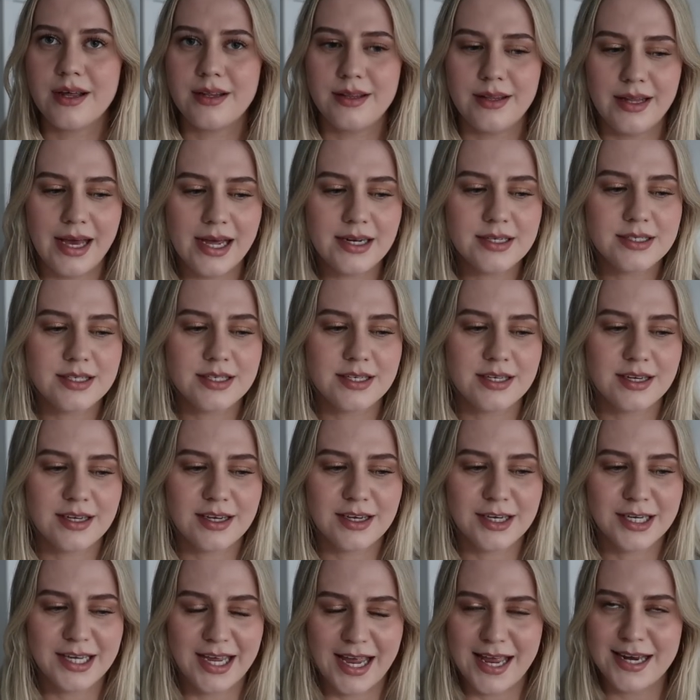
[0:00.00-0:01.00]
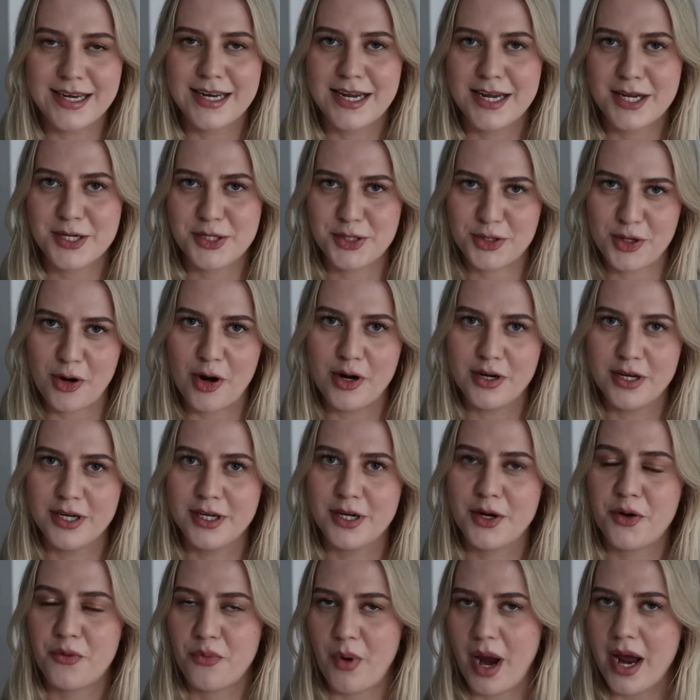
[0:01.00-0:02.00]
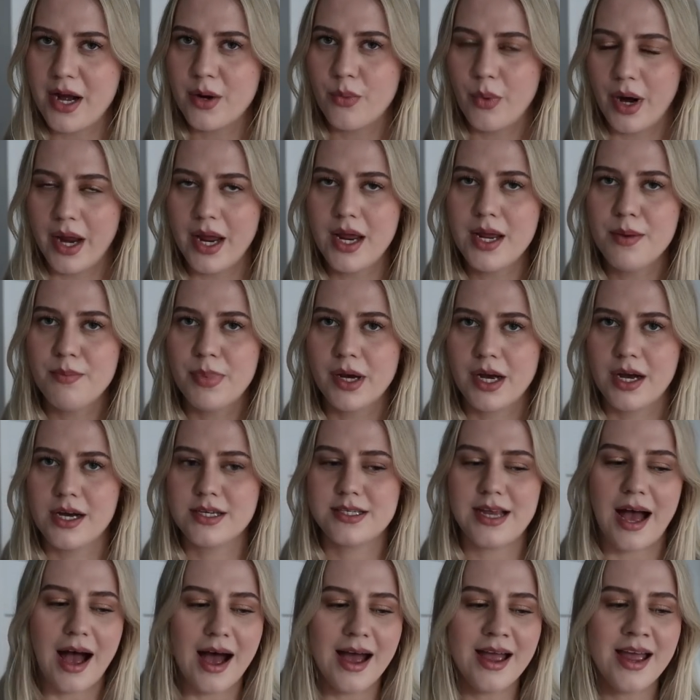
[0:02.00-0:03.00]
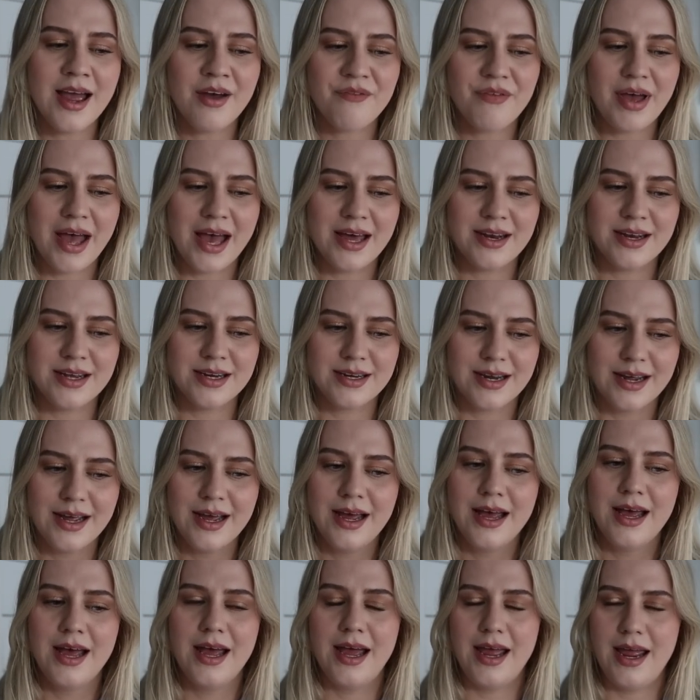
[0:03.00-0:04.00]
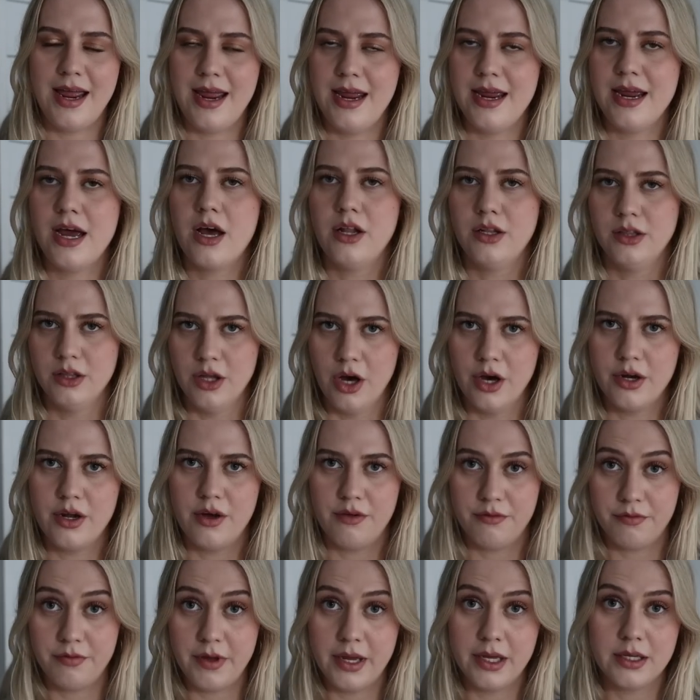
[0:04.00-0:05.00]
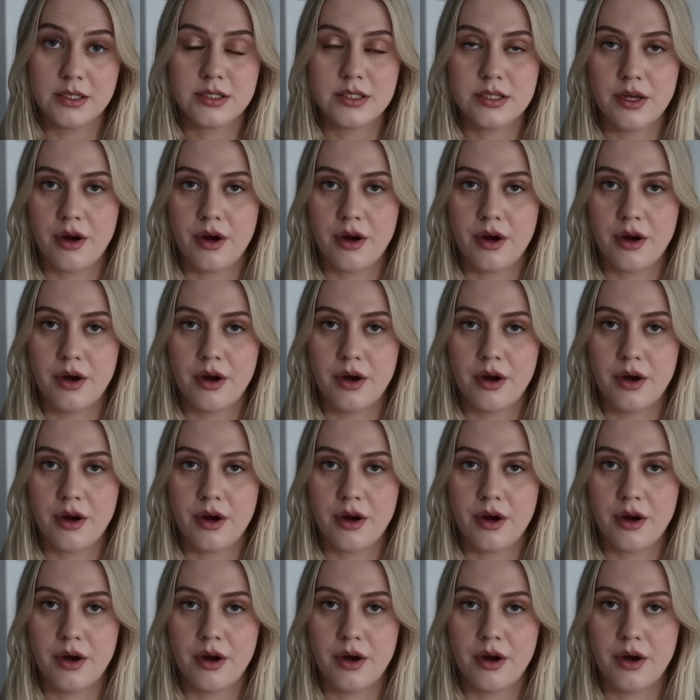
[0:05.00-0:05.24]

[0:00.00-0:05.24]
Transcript: let's get started right away because I have added a lot of things.